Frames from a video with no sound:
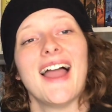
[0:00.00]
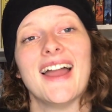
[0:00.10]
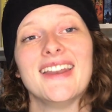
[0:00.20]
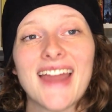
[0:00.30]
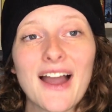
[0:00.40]

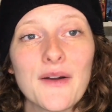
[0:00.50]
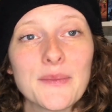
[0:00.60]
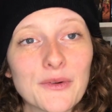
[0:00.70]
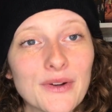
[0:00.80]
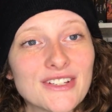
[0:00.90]
And now
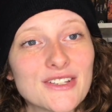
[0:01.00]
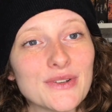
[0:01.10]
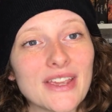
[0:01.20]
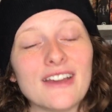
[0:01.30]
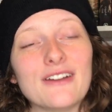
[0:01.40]
I'm going to
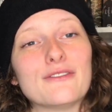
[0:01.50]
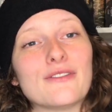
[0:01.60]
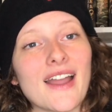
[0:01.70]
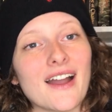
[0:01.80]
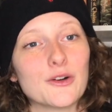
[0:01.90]

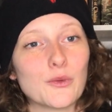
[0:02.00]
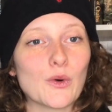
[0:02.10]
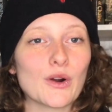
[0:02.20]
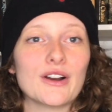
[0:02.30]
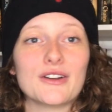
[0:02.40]
give an
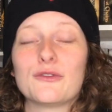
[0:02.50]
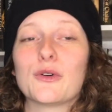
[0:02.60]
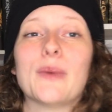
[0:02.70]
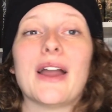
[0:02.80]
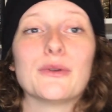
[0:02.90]
award
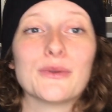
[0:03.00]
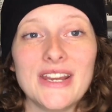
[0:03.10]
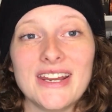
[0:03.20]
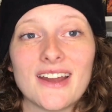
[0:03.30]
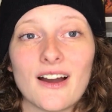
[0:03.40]
for my read